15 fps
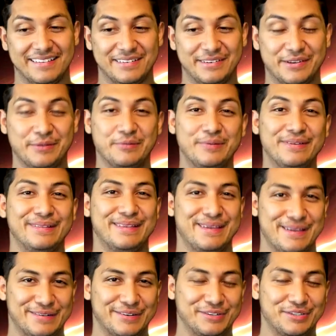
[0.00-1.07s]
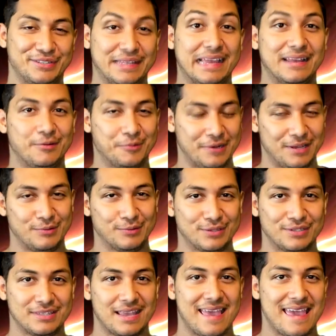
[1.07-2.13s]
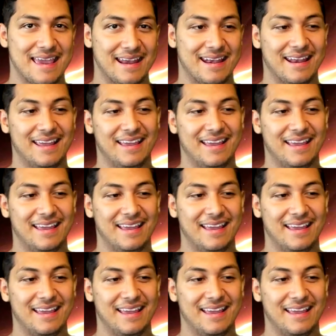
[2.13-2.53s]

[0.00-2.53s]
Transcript: to really understand what he was saying,